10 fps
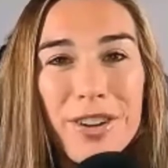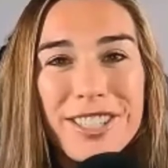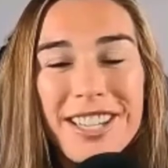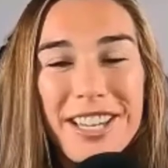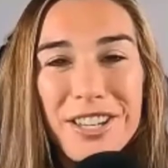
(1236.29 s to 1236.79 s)

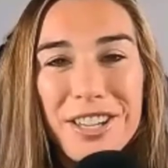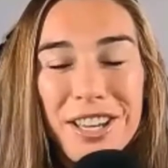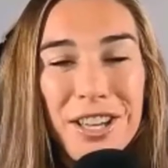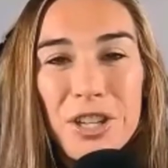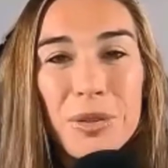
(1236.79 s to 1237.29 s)
It's like
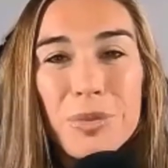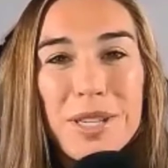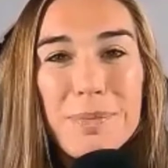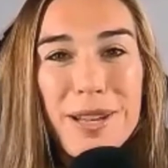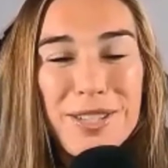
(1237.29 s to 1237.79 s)
your
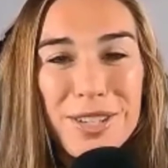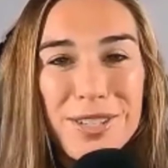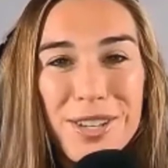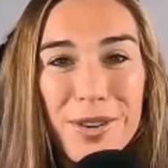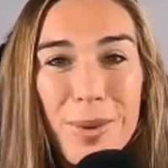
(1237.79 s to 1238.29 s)
rust
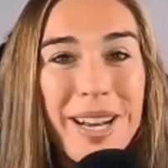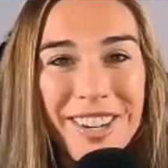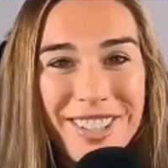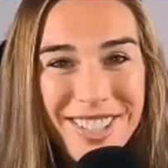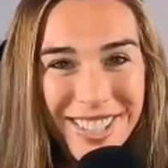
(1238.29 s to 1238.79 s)
busters are winners,